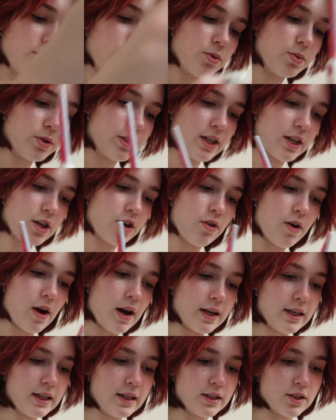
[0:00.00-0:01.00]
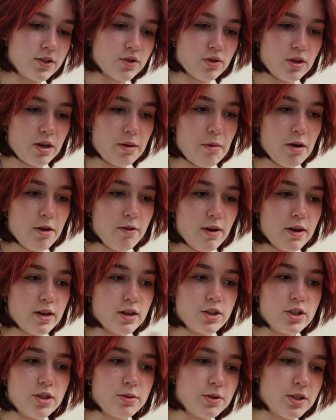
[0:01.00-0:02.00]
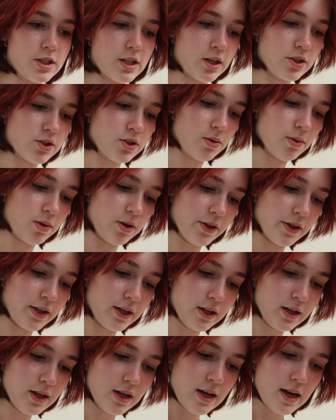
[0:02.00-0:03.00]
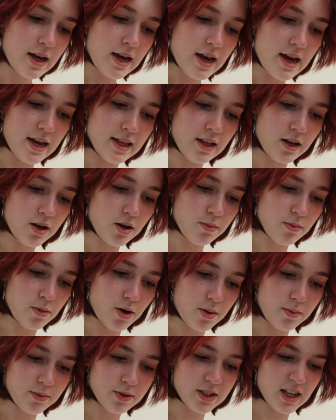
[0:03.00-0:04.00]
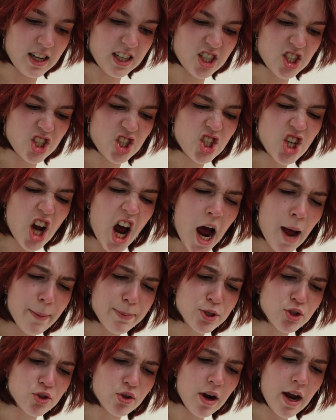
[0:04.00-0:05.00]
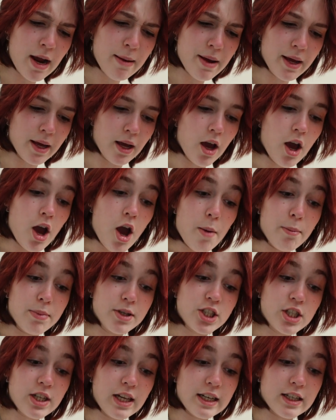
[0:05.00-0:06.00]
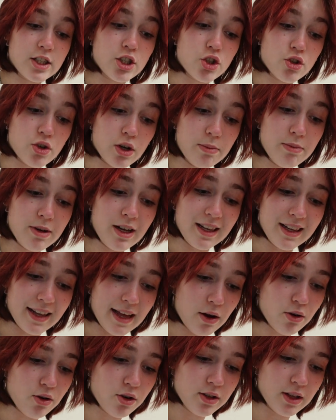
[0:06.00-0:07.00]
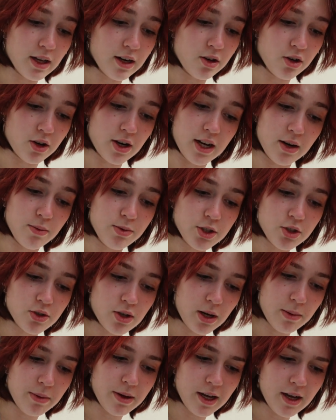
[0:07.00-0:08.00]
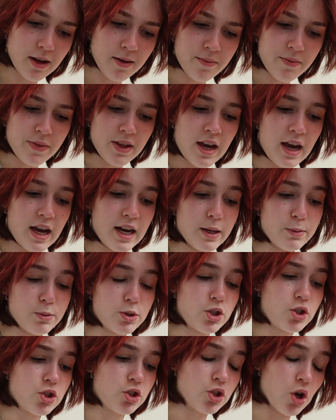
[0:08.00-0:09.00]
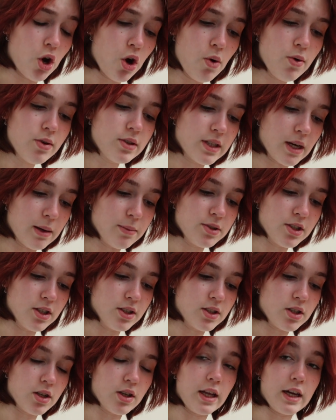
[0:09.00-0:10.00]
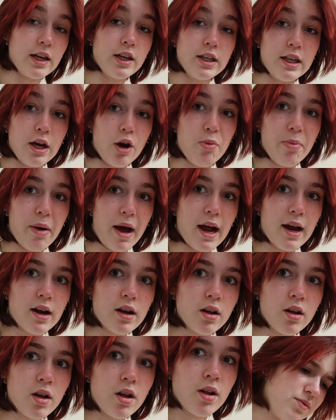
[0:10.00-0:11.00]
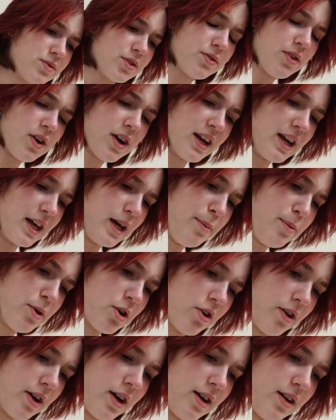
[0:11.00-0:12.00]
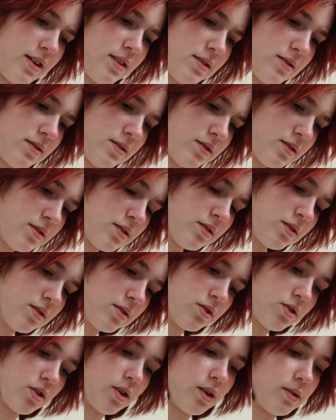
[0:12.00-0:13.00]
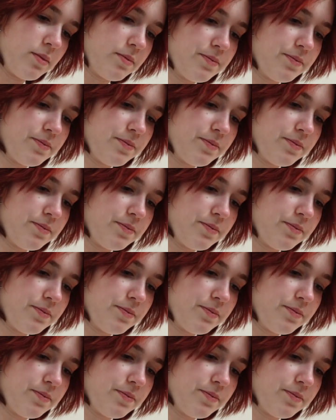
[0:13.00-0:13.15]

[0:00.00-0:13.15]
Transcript: she was like crying and screaming, right, because she was scared to go on there. And then her mom was like, stop screaming! But she like screamed it louder than her kid was screaming. And I was so tempted to like yell back. It's a fucking hypocrite. Sorry.